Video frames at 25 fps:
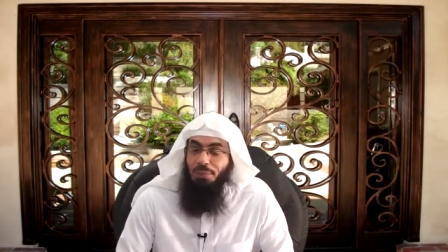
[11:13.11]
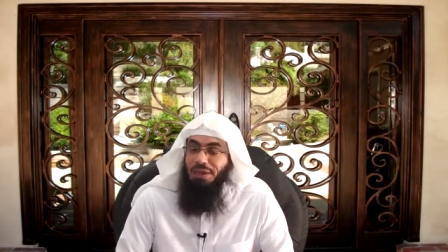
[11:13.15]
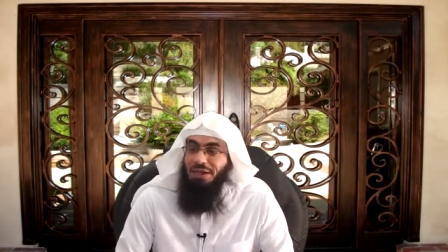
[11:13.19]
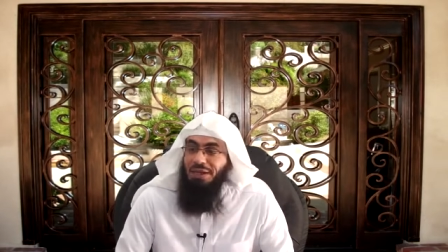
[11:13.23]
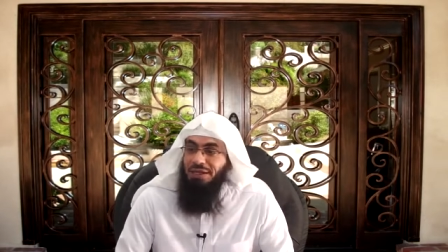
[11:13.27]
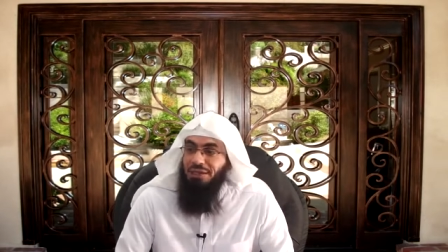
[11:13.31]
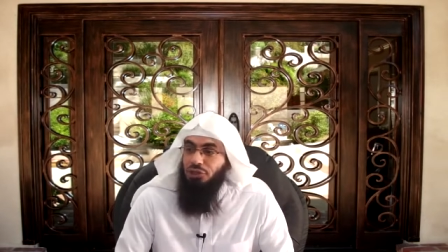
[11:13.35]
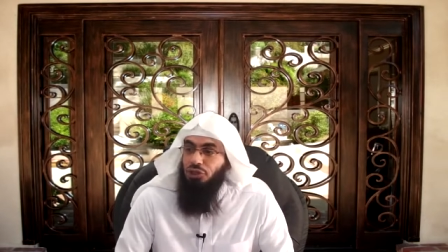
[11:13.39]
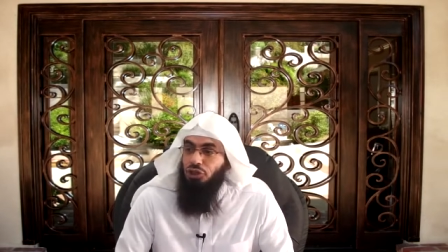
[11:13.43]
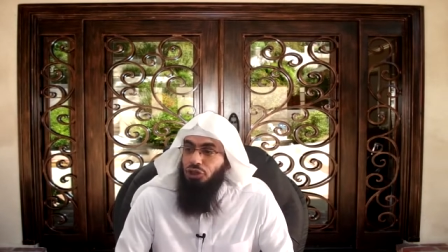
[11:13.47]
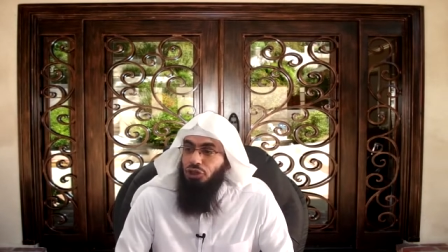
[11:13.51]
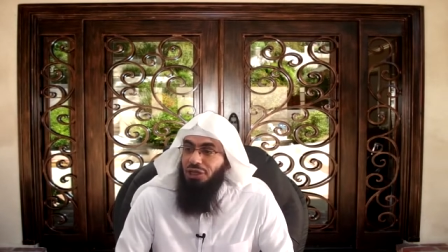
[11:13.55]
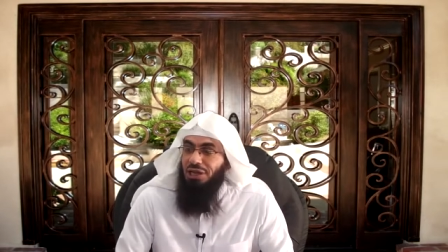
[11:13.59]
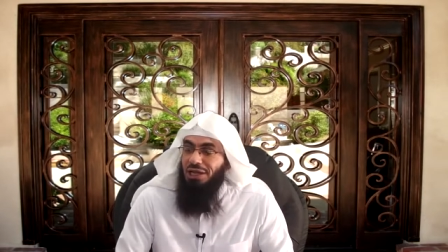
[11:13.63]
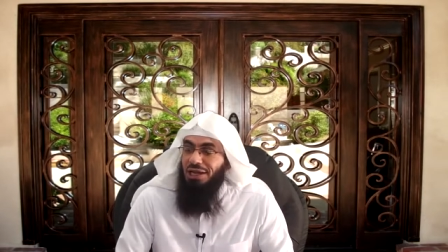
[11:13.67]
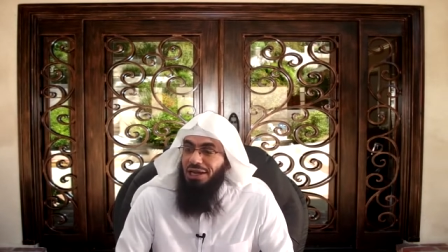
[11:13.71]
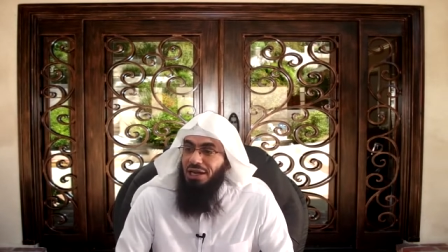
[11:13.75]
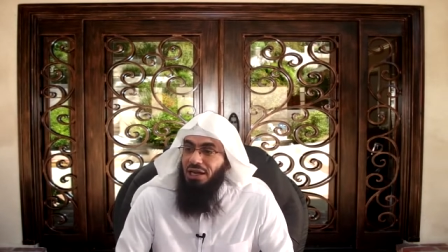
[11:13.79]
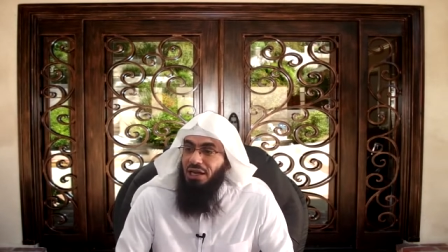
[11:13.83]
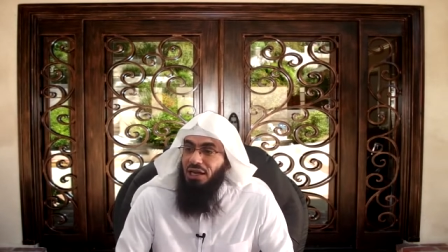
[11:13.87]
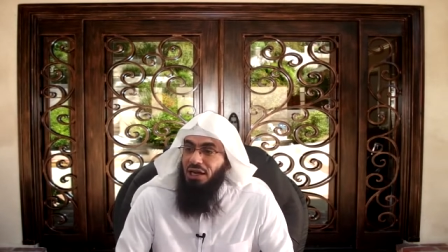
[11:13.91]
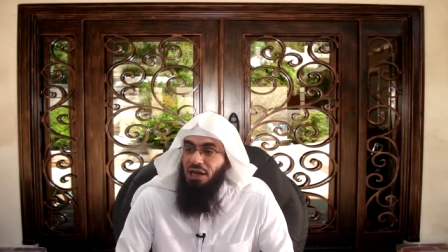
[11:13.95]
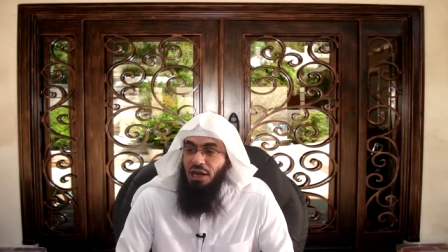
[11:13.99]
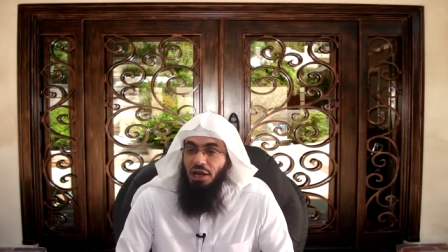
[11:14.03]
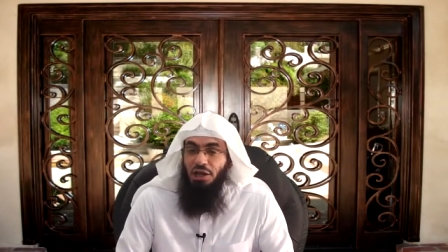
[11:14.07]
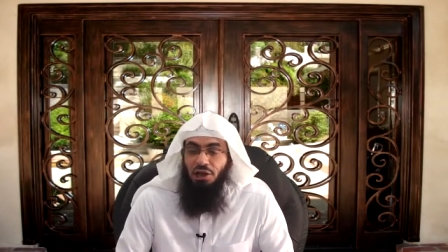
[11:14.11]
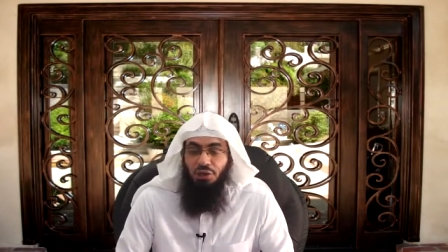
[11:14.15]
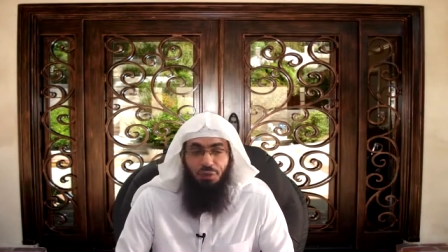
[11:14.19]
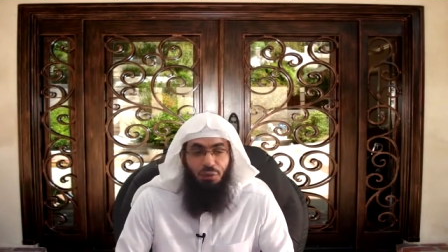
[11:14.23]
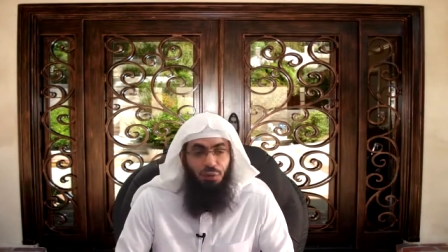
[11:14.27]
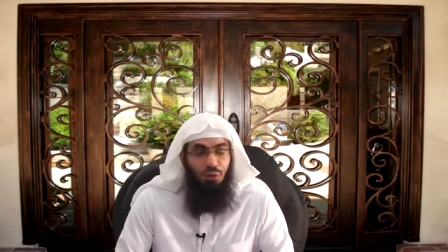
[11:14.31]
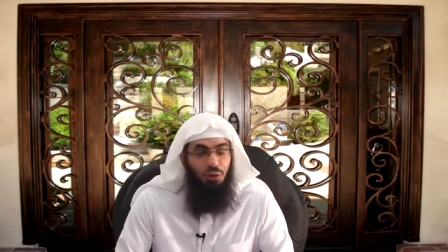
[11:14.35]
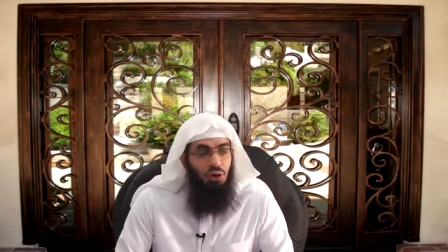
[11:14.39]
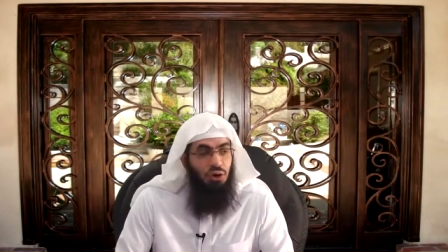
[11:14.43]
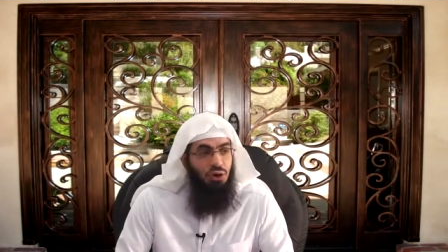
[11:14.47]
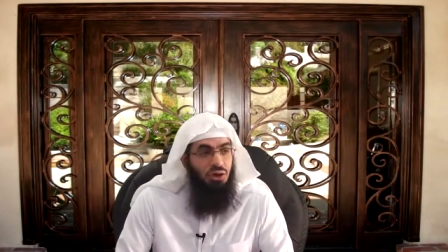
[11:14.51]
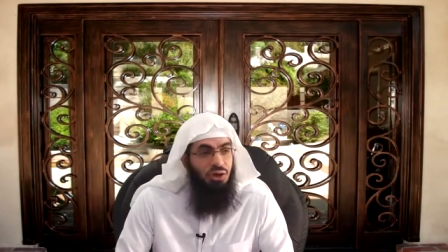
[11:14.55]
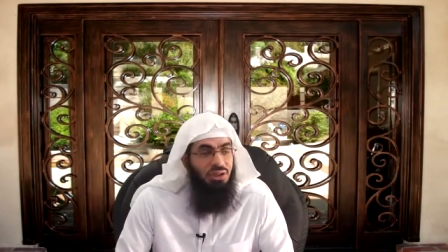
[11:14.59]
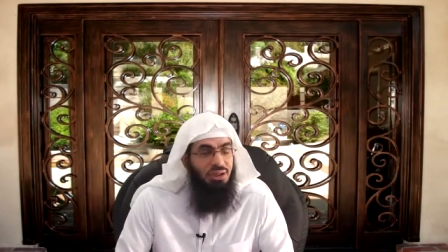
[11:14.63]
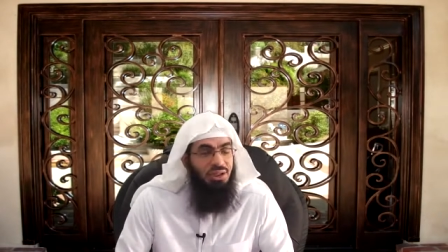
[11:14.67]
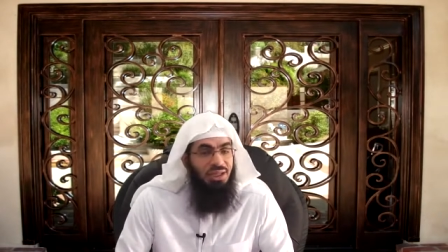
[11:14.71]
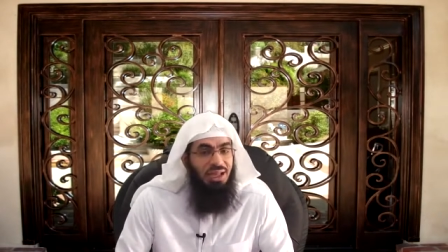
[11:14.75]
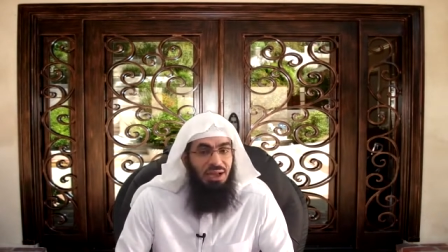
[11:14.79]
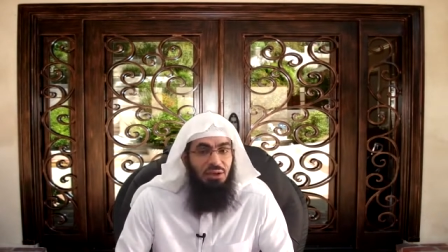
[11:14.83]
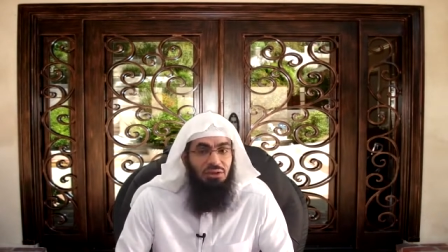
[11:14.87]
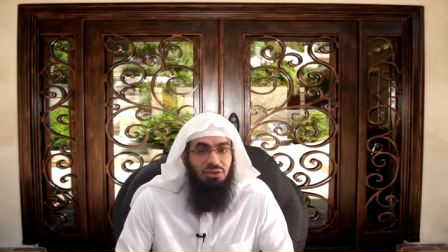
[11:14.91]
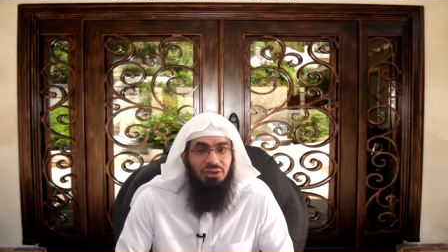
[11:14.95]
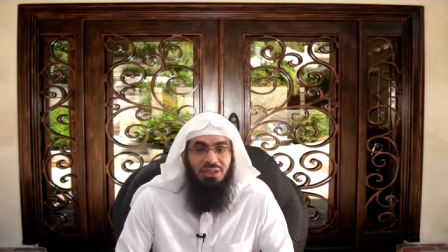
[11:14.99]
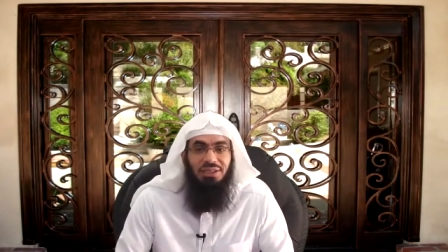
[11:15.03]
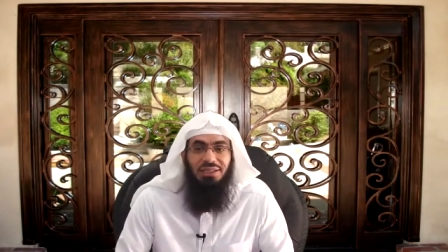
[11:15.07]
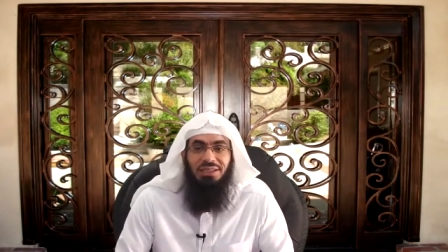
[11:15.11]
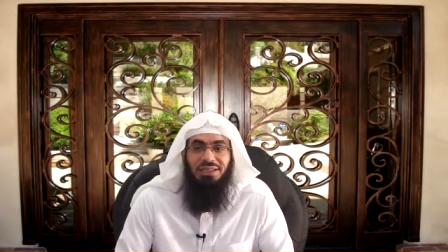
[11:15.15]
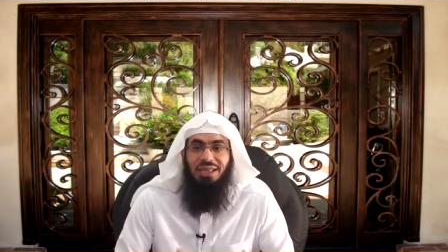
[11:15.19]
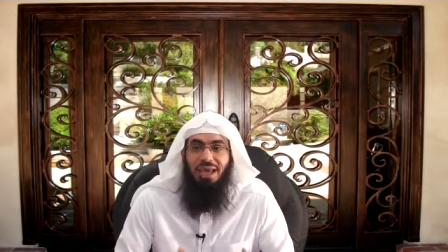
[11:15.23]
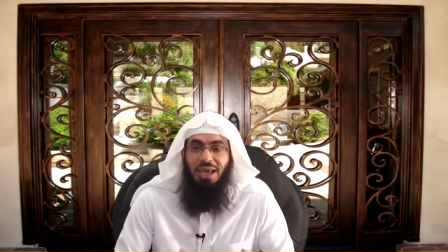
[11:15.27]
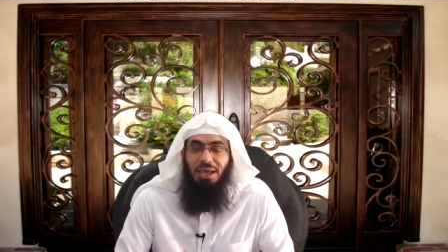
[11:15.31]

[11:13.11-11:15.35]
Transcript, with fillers: because you're getting 30,000